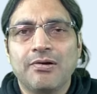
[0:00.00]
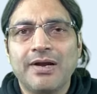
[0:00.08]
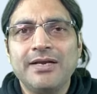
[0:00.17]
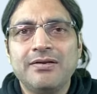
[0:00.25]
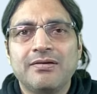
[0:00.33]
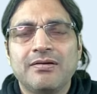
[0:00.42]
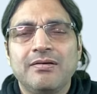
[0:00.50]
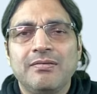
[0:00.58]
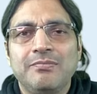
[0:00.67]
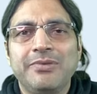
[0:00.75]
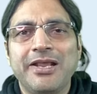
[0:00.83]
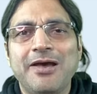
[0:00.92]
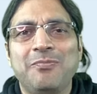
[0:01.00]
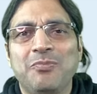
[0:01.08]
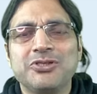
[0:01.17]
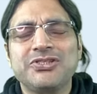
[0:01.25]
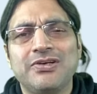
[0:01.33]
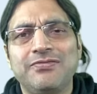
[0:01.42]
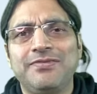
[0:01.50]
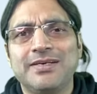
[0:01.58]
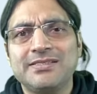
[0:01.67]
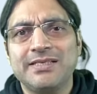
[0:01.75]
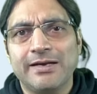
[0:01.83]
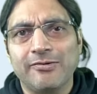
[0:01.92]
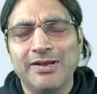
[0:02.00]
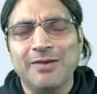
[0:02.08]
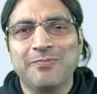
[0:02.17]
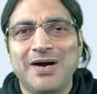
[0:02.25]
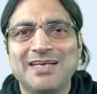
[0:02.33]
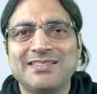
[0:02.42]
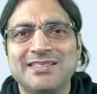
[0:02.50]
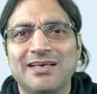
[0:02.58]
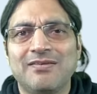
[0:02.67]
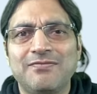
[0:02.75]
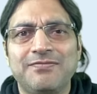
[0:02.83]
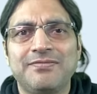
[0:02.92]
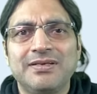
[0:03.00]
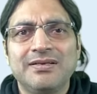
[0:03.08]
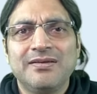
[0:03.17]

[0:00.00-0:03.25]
Alright? But yeah, most of us, including myself,